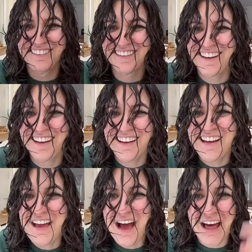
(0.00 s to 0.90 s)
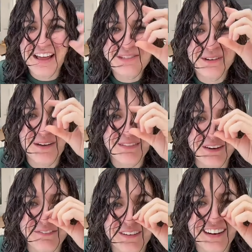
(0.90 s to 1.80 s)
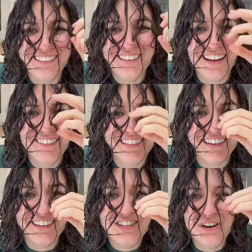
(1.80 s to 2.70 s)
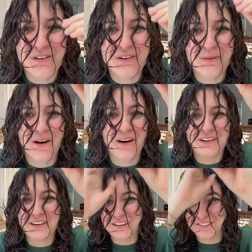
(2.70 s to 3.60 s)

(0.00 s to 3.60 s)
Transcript: That's what I'm here for. I am here to show you all good